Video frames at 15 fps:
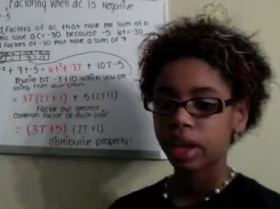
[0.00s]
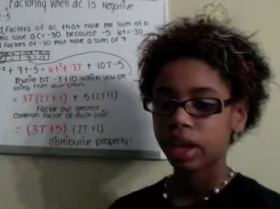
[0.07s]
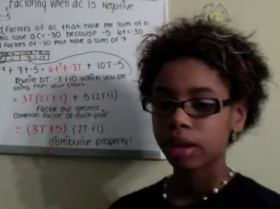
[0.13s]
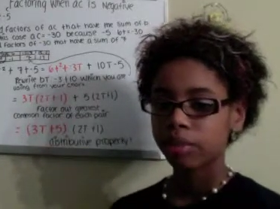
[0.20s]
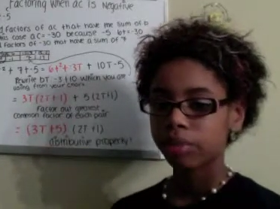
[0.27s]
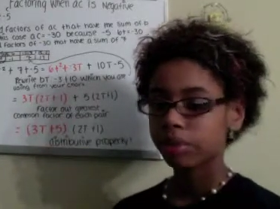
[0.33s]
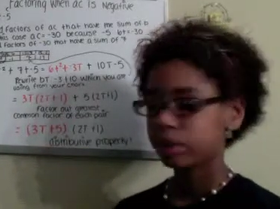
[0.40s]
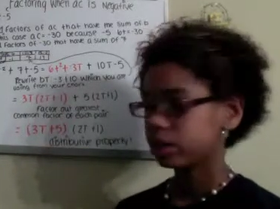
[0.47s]

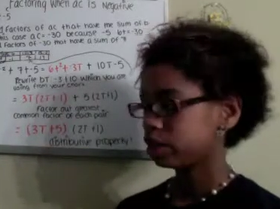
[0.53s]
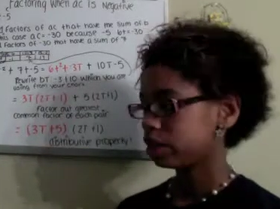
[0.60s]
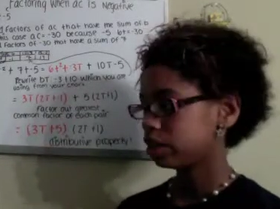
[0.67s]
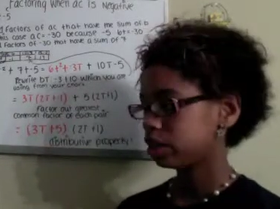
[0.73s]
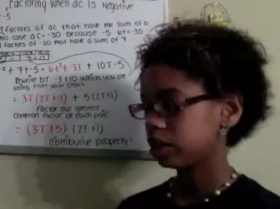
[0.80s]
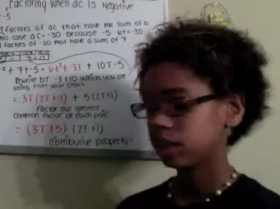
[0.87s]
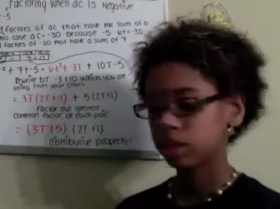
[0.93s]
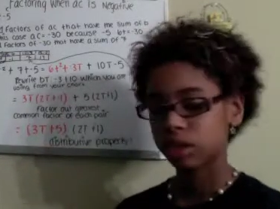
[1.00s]

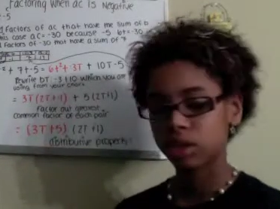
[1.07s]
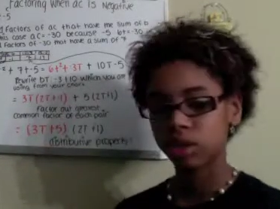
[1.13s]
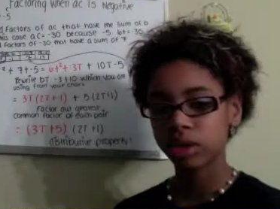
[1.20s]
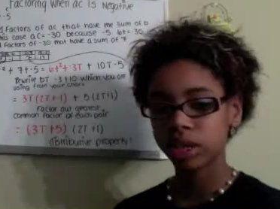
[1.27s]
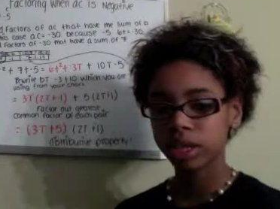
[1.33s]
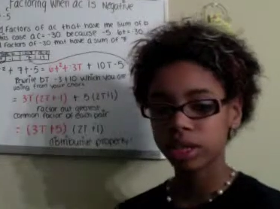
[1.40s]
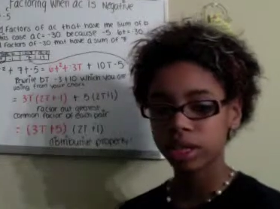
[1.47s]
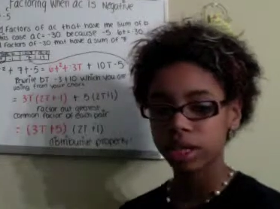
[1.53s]
Parentheses
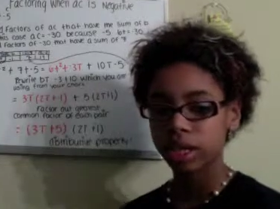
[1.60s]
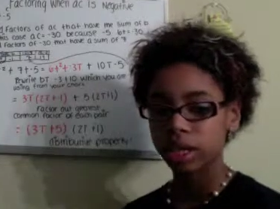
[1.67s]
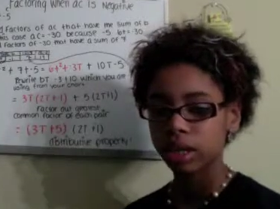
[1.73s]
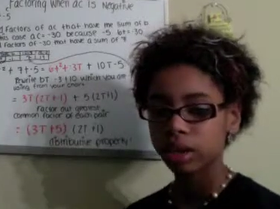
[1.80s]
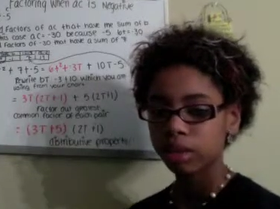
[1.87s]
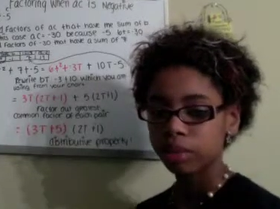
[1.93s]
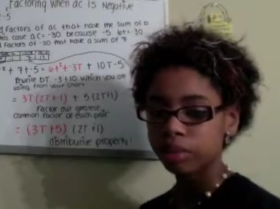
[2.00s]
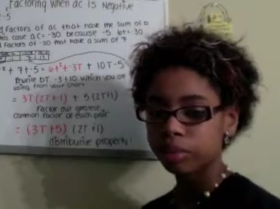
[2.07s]
3t
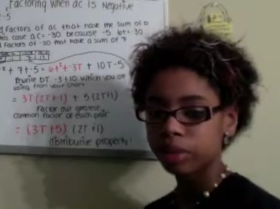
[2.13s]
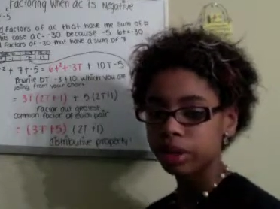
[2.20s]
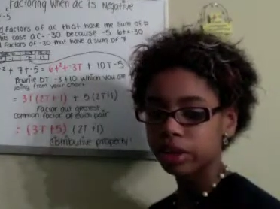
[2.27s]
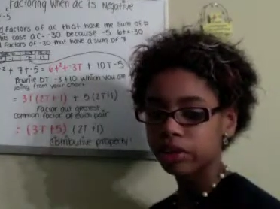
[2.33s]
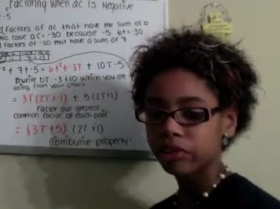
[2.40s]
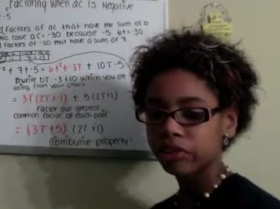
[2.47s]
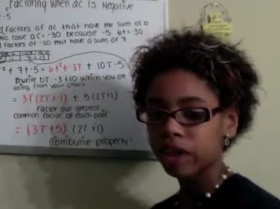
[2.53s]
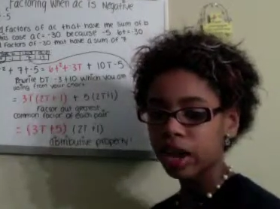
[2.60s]
plus
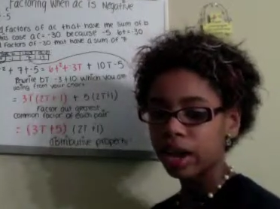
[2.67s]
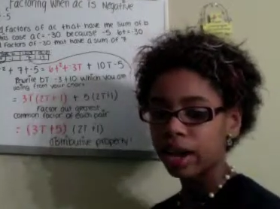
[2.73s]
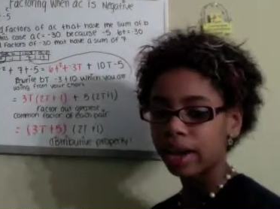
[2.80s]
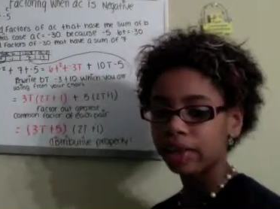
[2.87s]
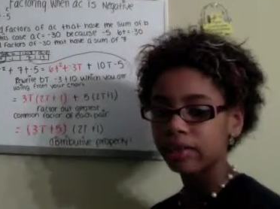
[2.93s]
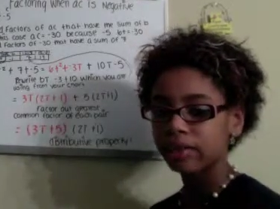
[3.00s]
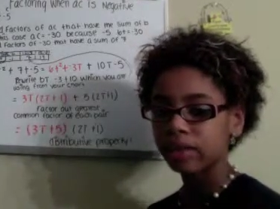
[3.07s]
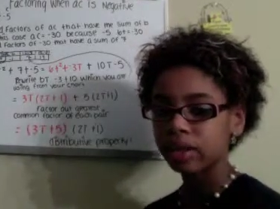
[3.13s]
5
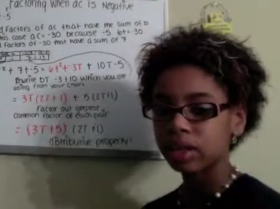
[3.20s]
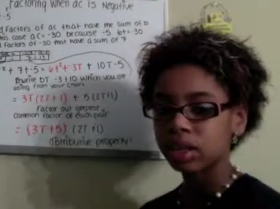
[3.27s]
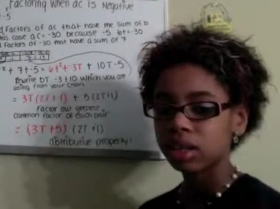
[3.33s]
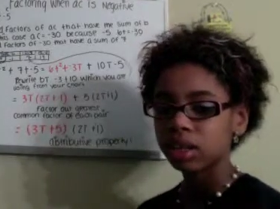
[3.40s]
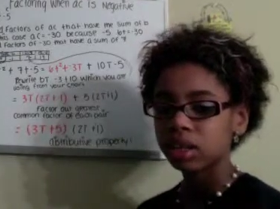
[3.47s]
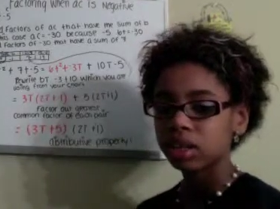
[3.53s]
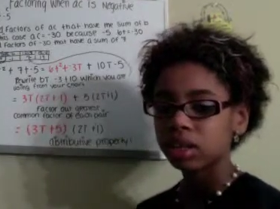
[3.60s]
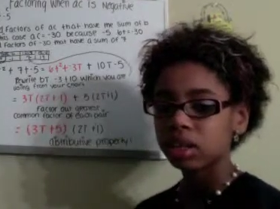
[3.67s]

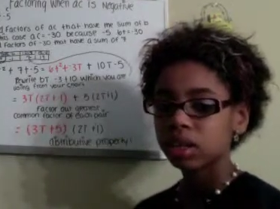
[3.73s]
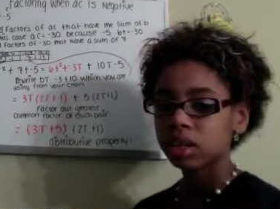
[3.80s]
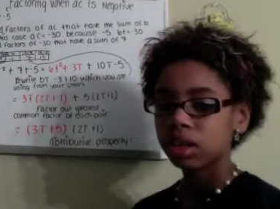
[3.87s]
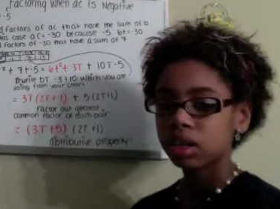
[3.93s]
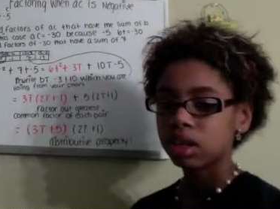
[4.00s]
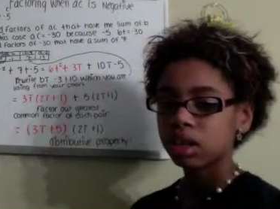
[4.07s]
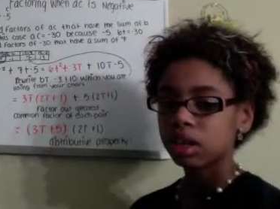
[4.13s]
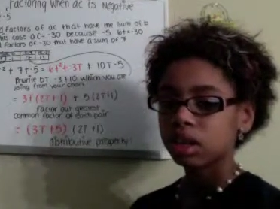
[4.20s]

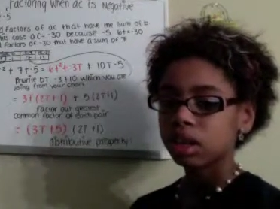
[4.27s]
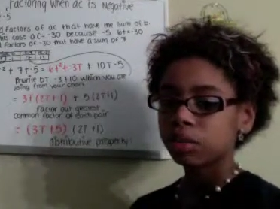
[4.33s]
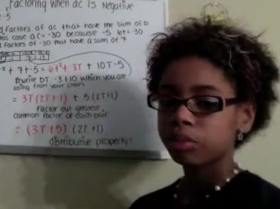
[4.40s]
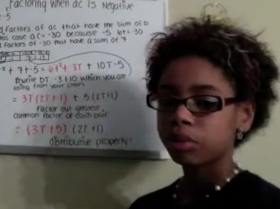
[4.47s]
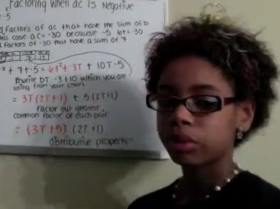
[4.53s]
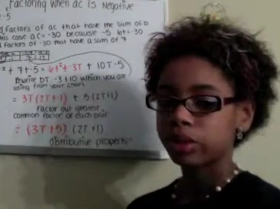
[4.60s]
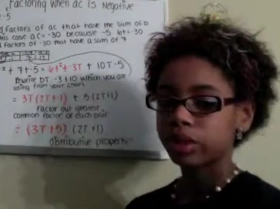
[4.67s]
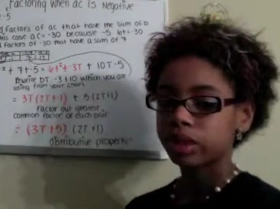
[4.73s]

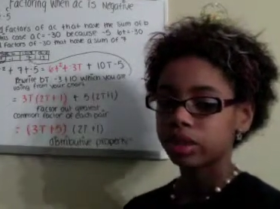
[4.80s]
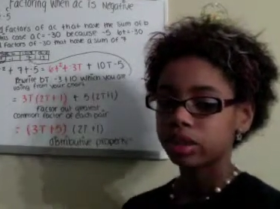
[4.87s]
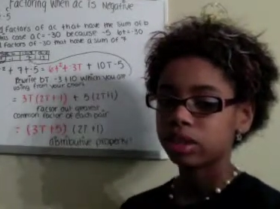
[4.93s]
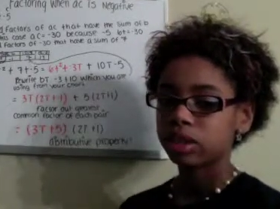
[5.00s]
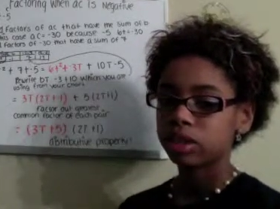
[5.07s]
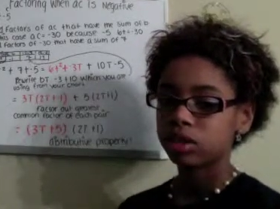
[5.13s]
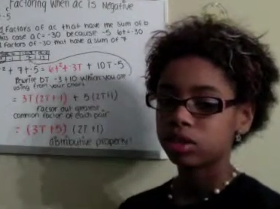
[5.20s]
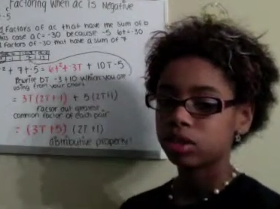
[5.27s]

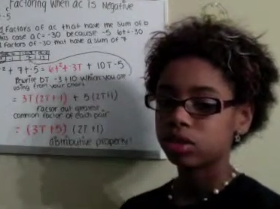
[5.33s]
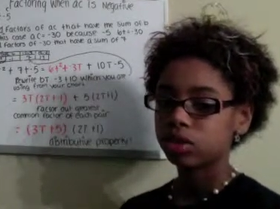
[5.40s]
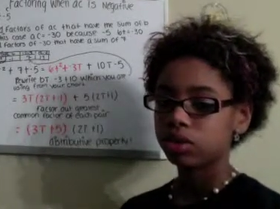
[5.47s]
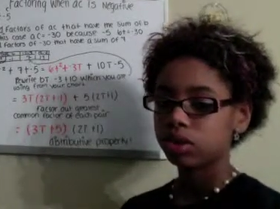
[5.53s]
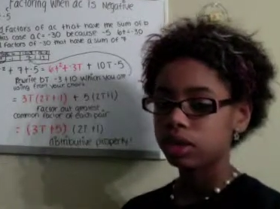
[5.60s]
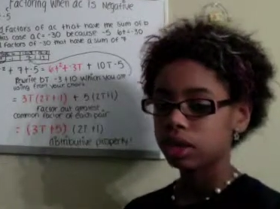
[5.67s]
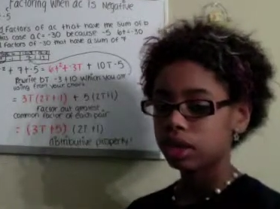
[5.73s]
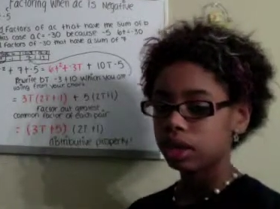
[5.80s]
parentheses
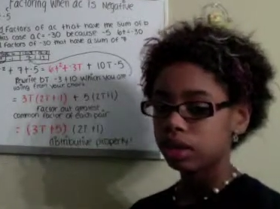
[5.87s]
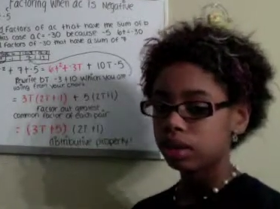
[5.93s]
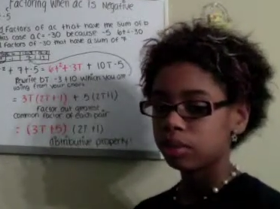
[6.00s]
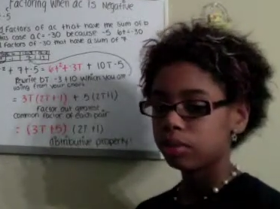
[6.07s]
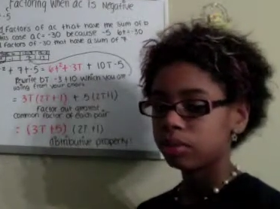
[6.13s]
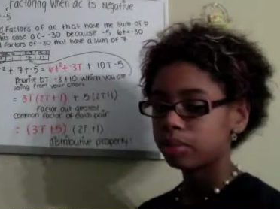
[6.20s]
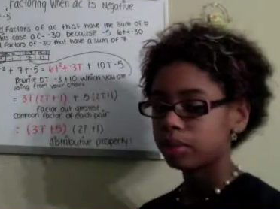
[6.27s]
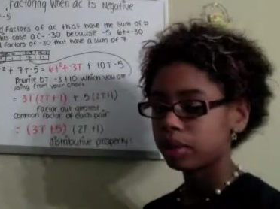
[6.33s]
2t
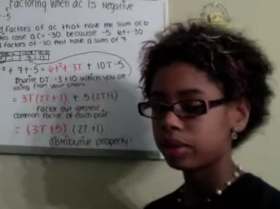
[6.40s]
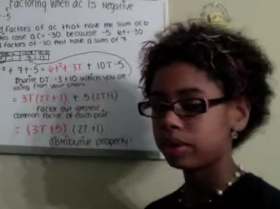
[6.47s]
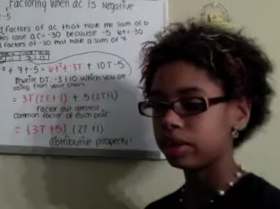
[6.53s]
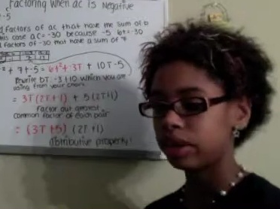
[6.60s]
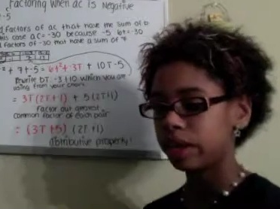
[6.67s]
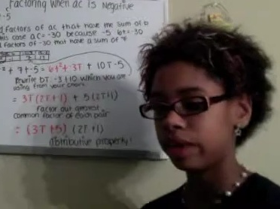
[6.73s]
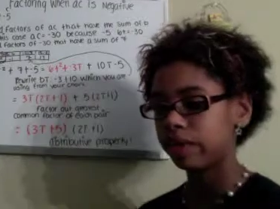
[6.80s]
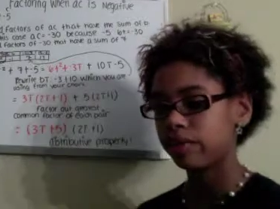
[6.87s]
plus
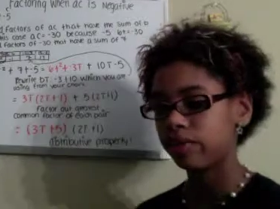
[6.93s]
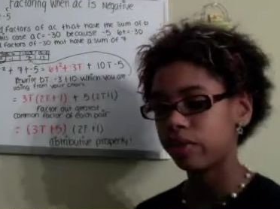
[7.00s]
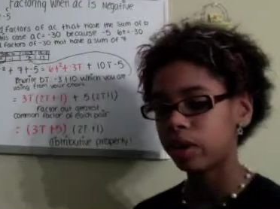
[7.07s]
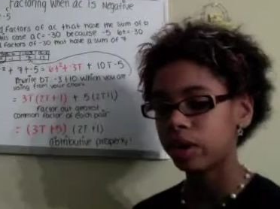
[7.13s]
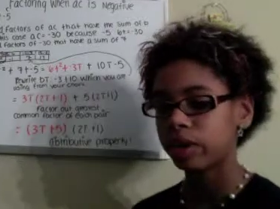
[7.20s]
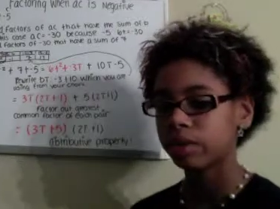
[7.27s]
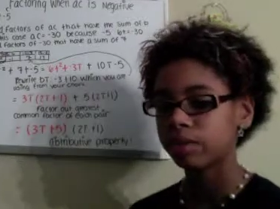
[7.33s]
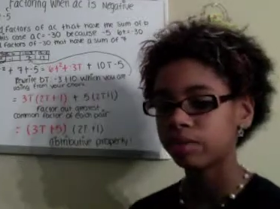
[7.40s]
negative
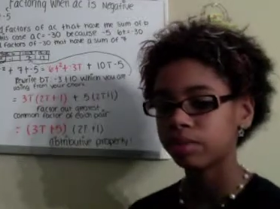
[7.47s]
1.